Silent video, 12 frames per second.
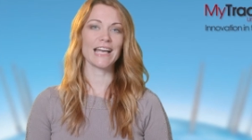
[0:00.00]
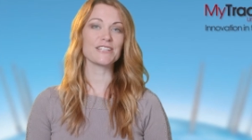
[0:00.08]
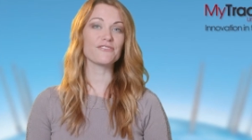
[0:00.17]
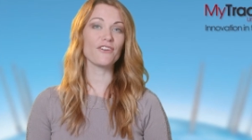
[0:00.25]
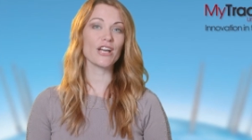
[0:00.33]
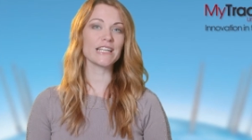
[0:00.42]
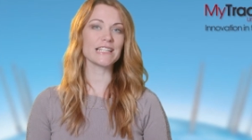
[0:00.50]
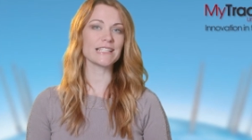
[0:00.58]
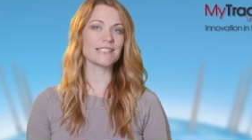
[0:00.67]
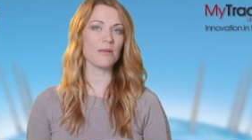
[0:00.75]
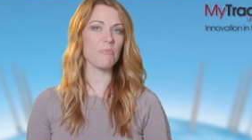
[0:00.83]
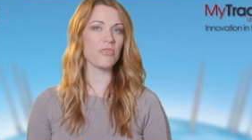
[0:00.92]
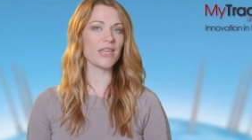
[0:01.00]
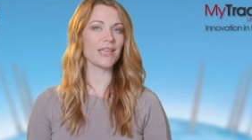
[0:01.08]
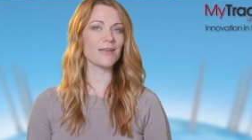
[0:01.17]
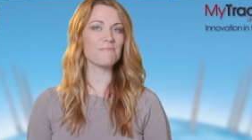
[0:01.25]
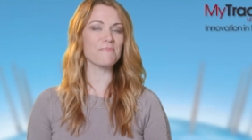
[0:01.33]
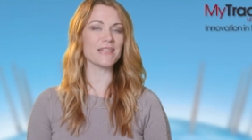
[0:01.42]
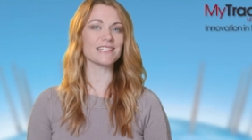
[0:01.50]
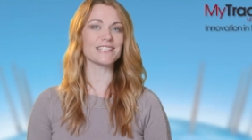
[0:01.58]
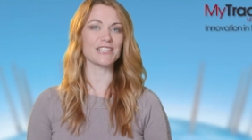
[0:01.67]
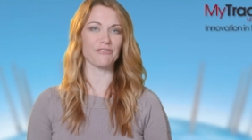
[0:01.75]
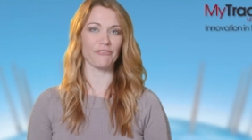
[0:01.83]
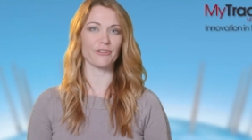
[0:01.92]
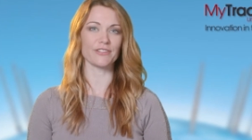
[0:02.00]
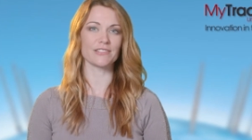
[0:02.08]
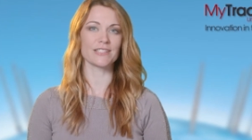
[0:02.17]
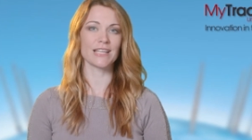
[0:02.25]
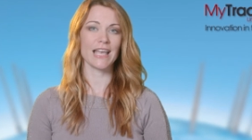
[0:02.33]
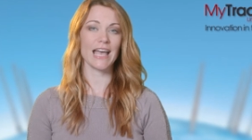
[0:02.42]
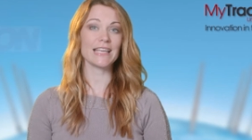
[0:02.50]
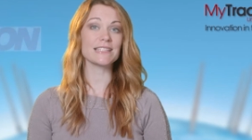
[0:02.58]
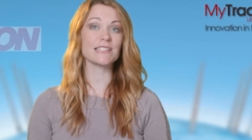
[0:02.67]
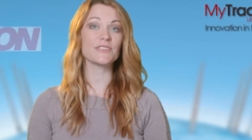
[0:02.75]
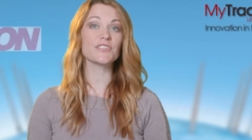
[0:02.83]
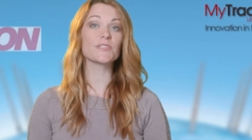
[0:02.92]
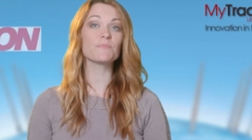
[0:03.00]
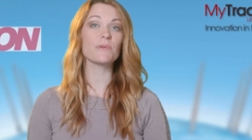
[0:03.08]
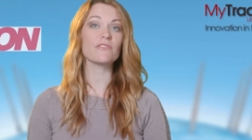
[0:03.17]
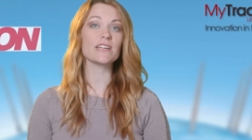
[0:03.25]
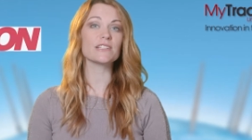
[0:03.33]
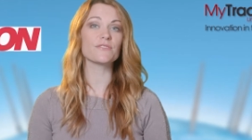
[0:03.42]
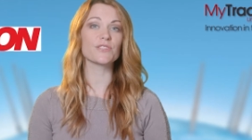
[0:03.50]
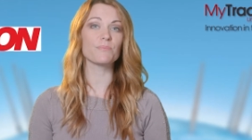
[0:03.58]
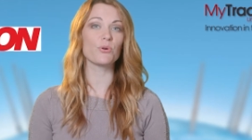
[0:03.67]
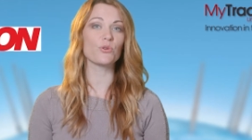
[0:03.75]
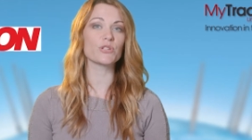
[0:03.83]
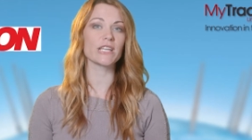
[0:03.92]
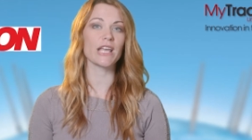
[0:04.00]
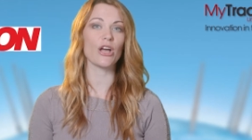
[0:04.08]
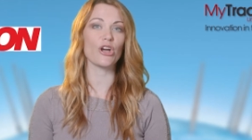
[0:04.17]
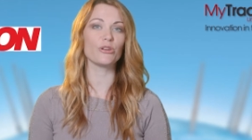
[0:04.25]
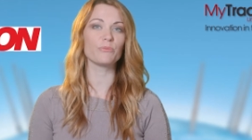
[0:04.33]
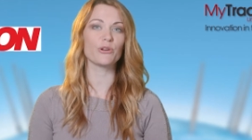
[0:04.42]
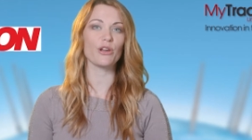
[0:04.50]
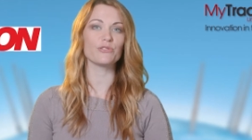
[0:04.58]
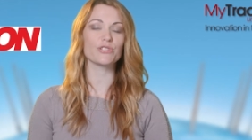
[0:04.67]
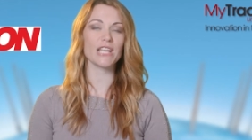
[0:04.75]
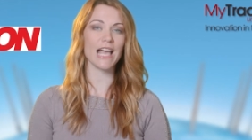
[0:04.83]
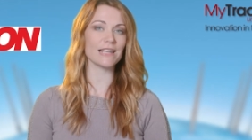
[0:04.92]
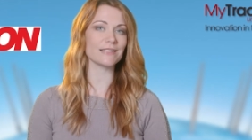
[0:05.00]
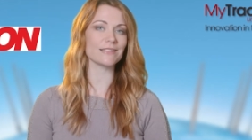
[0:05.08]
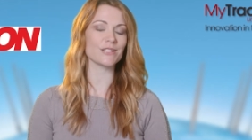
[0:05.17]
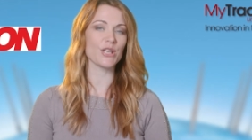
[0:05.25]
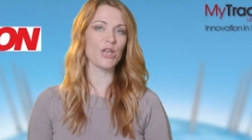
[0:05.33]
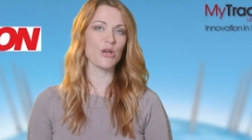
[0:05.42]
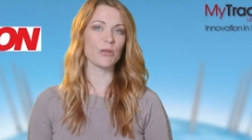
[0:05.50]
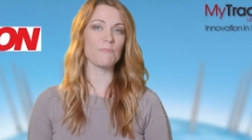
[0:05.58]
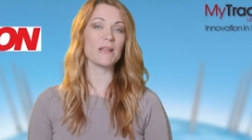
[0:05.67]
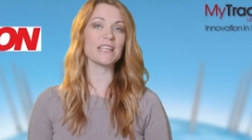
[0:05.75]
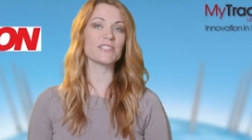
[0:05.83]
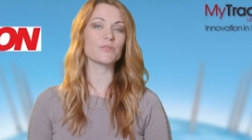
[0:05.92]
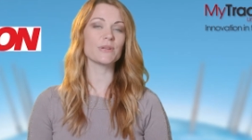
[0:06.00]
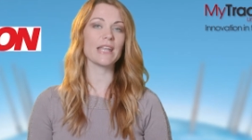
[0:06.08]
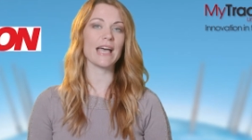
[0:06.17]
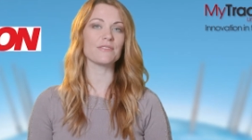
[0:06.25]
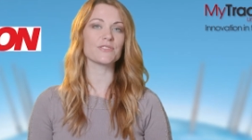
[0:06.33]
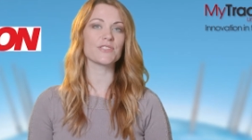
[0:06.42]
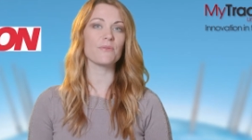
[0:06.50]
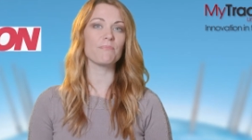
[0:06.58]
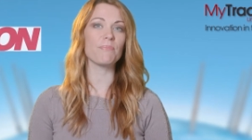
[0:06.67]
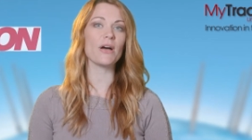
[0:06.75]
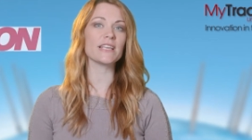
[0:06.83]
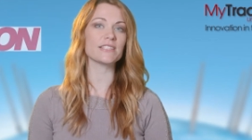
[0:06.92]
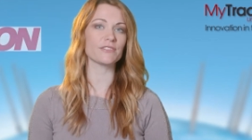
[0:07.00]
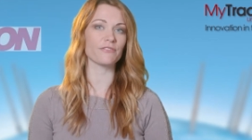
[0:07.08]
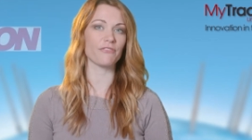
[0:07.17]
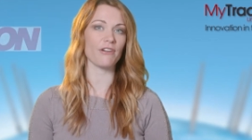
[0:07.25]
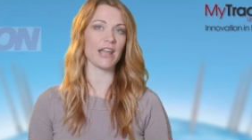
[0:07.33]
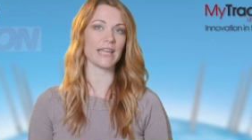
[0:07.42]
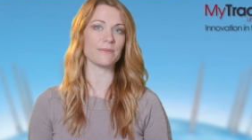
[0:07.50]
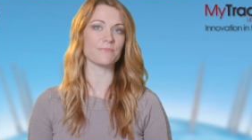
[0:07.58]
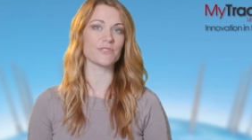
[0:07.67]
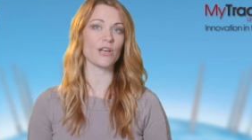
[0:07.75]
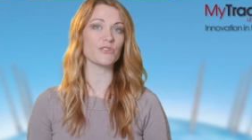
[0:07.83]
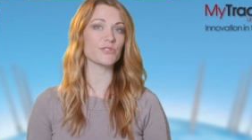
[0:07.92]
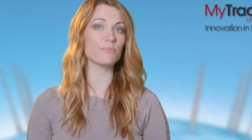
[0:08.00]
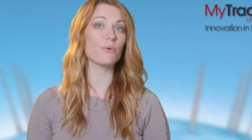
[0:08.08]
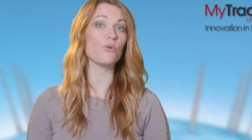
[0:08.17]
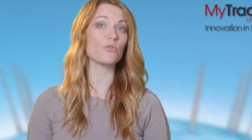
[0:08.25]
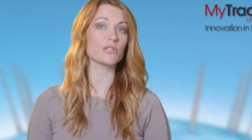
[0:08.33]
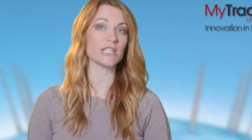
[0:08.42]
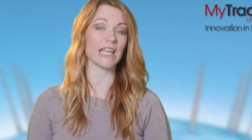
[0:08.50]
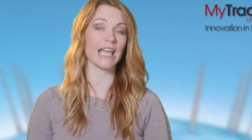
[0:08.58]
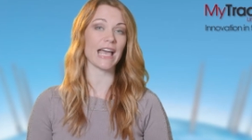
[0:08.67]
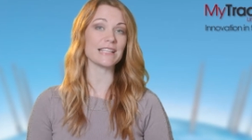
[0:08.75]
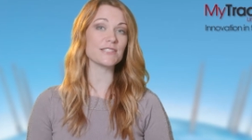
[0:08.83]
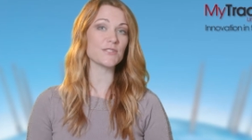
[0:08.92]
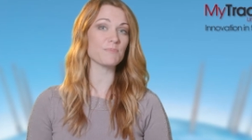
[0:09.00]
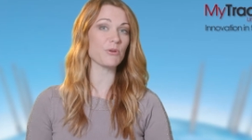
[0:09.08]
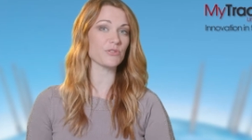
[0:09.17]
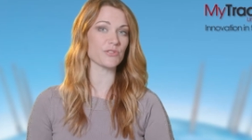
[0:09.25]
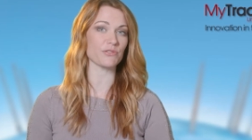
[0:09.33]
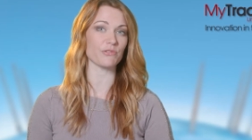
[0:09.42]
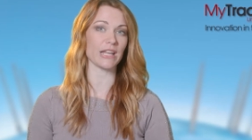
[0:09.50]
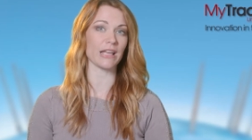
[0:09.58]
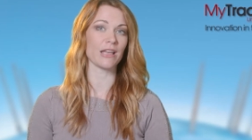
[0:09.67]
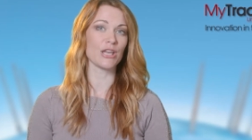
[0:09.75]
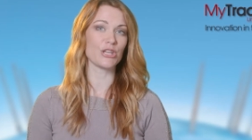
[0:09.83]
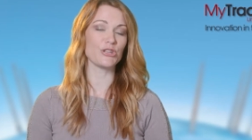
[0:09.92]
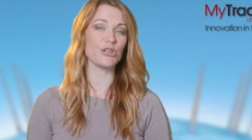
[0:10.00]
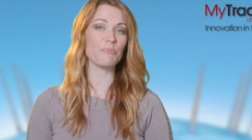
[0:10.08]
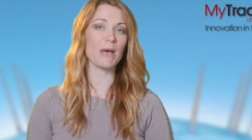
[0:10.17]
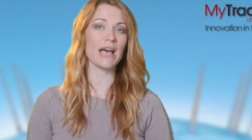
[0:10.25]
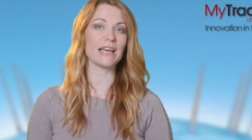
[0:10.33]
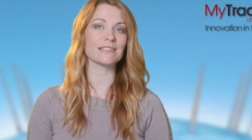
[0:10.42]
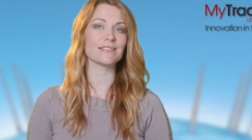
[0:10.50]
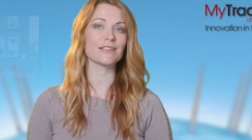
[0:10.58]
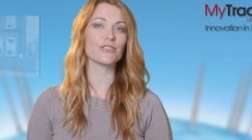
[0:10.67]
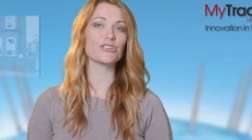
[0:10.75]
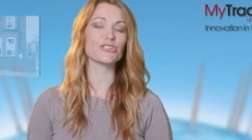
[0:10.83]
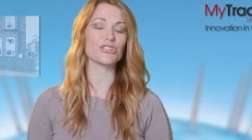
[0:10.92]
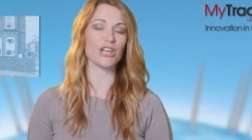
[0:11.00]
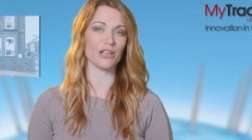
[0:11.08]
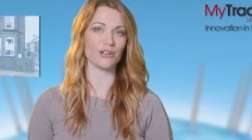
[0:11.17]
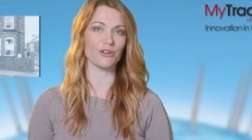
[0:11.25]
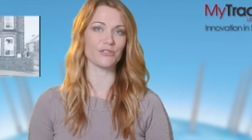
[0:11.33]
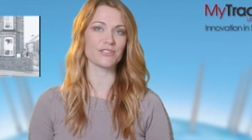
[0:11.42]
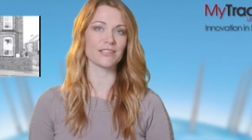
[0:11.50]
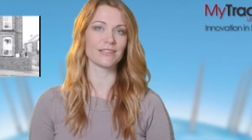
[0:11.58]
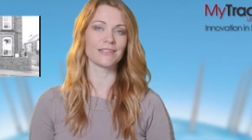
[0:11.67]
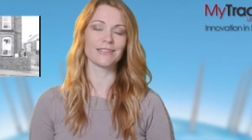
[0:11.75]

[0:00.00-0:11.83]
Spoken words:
And finally, something a bit different. And in the spirit of supporting homegrown talent, we're pleased to announce that Bison Frames are supporting and sponsoring new band, the Sherlocks.